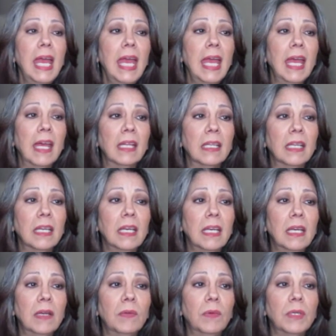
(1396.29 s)
and
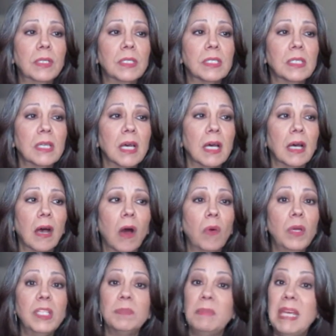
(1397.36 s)
it was
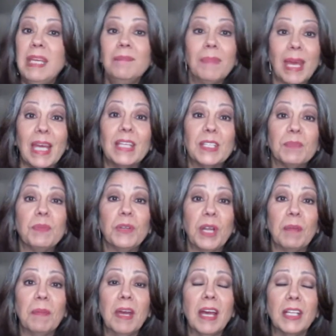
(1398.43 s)
always meat-based,
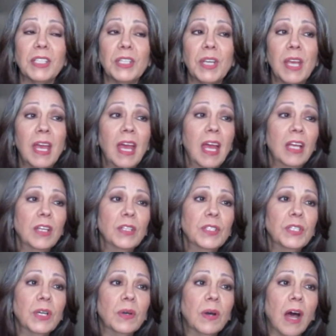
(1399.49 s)
pretty much.
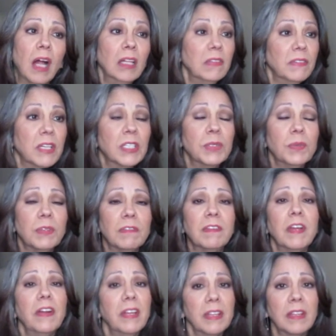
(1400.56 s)
So all of us were
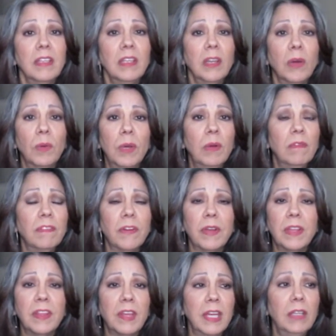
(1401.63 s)
very, we were
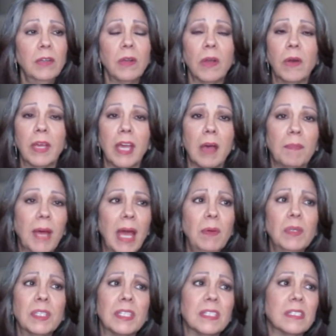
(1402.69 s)
very thin growing up. I
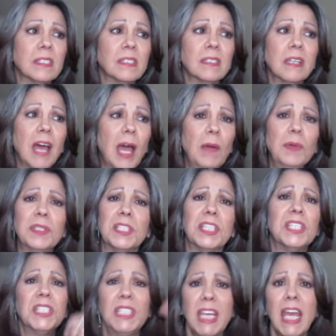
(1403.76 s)
was a
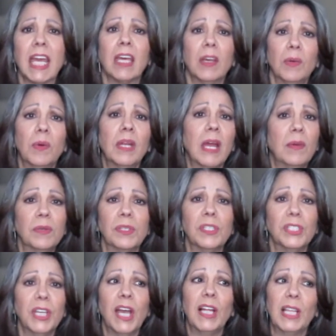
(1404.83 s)
stick when I was
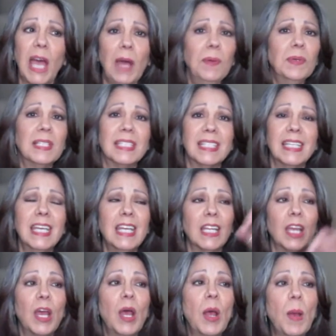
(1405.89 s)
a child. I was
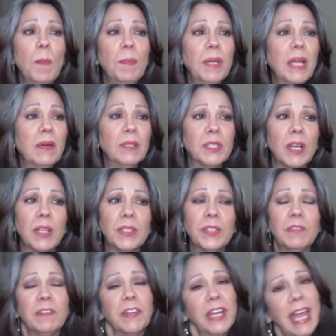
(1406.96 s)
thin, but I was
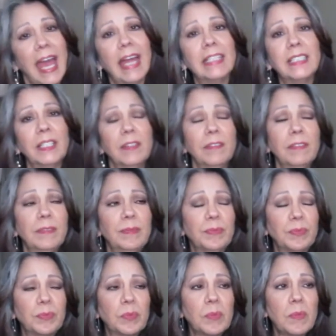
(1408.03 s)
also very active.
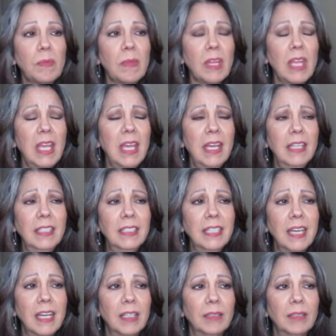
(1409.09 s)
And